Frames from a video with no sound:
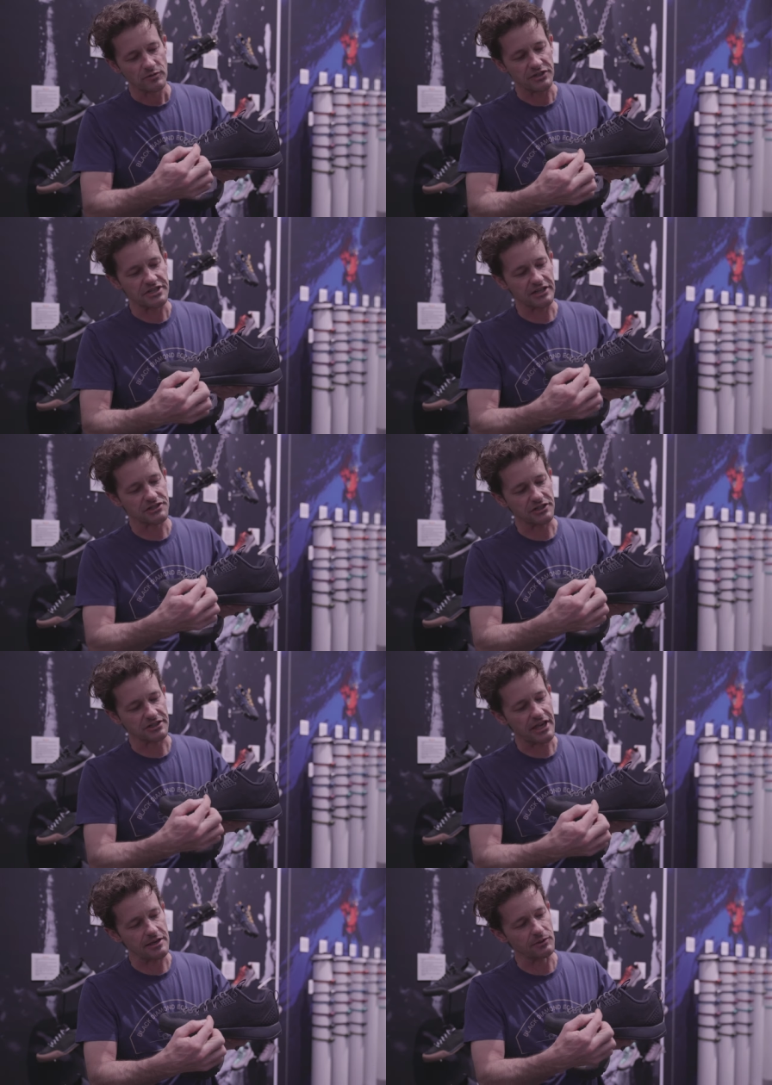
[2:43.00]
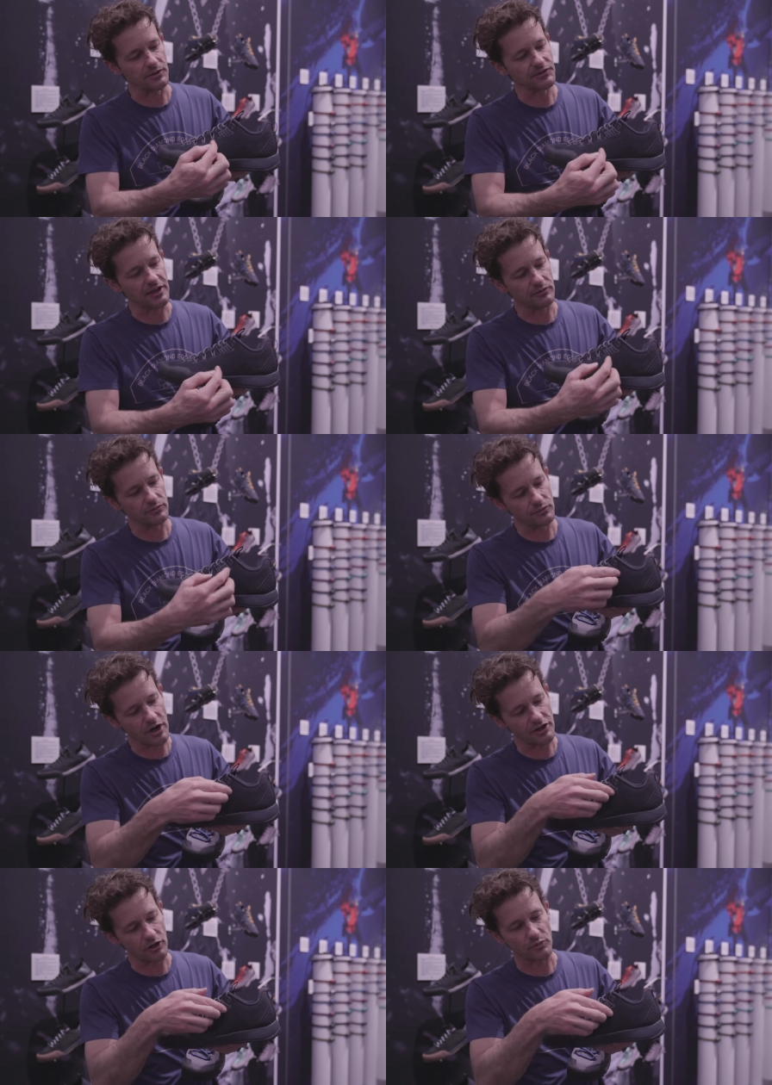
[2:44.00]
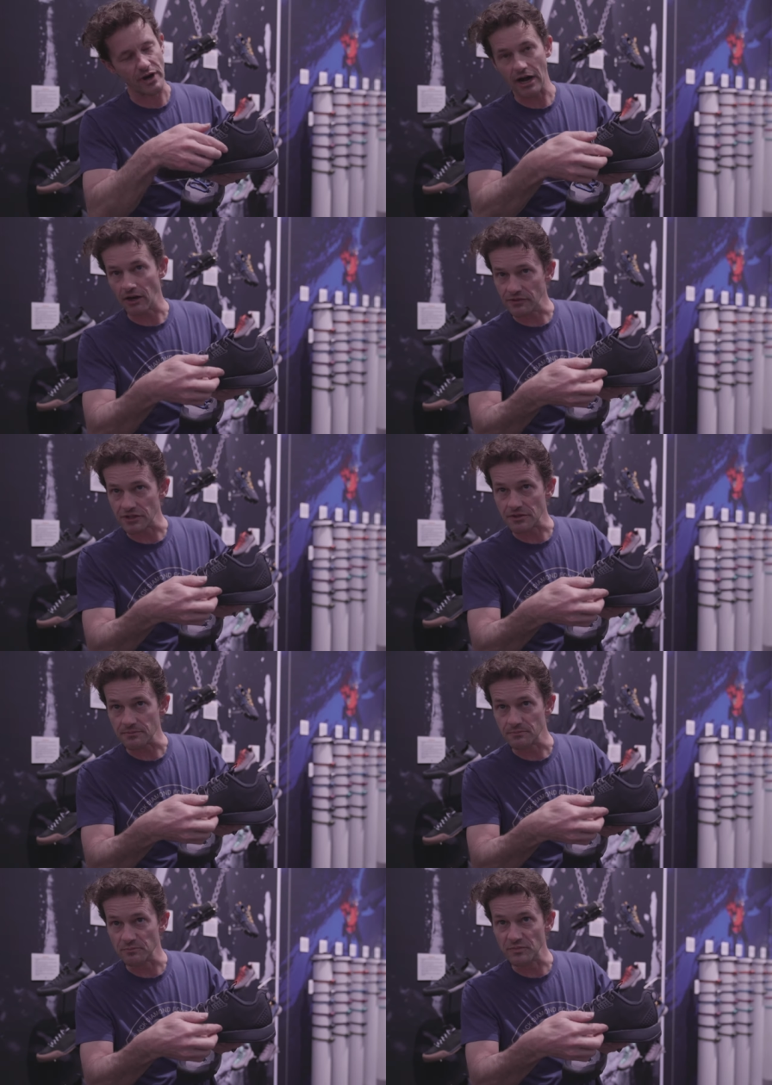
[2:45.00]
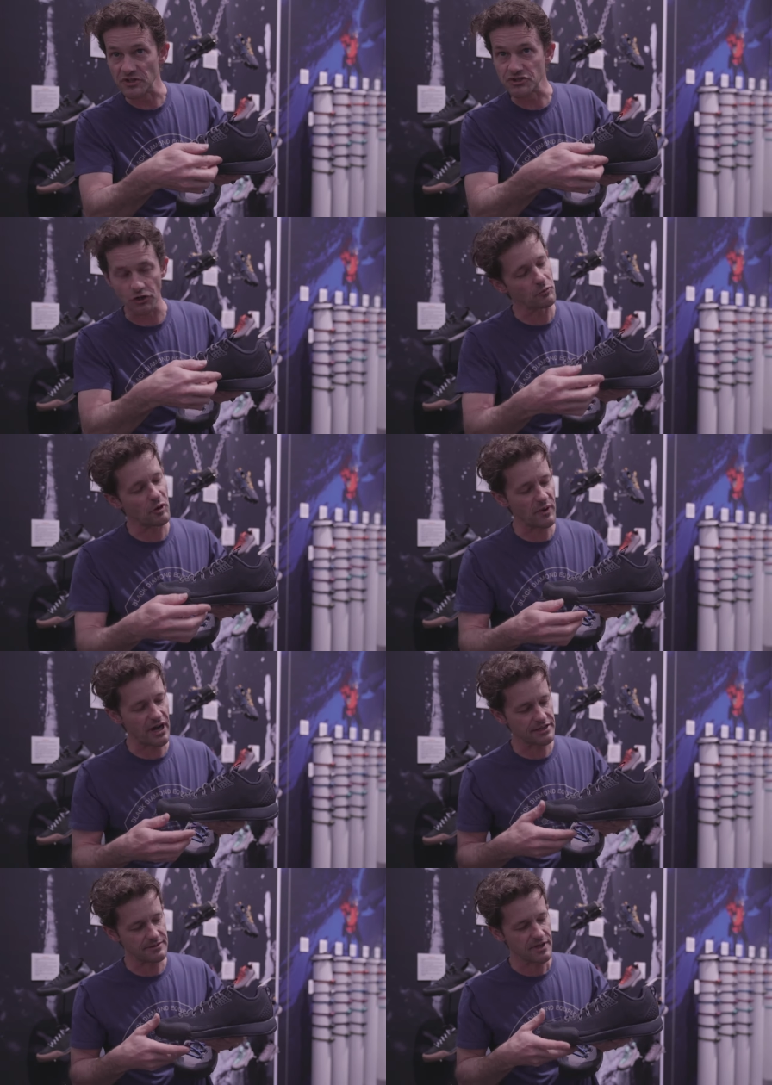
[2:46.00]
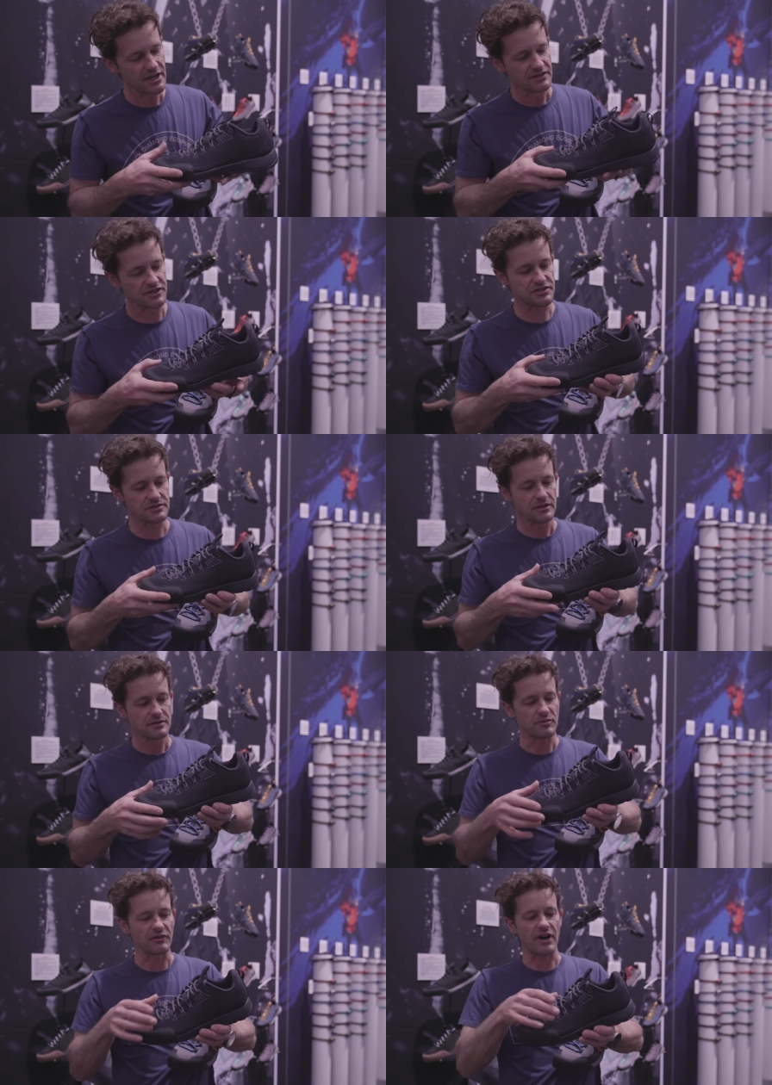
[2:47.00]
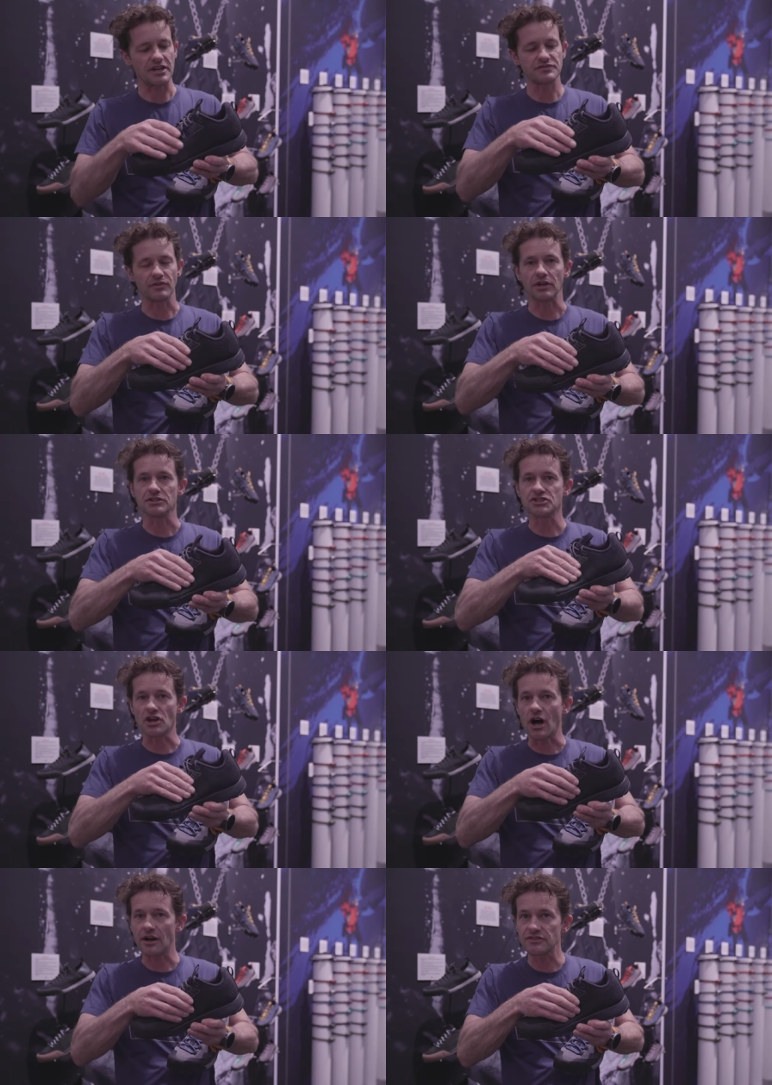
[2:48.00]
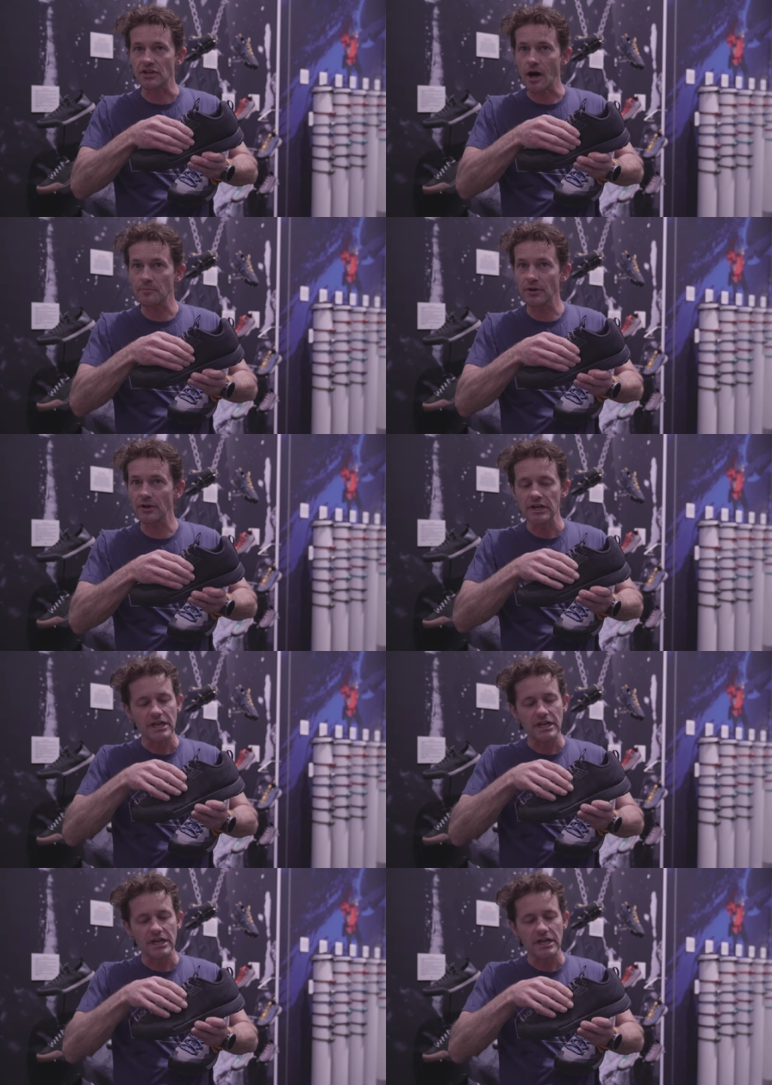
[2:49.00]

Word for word: retention cables that run around the strobel bottom. This provides for a soft upper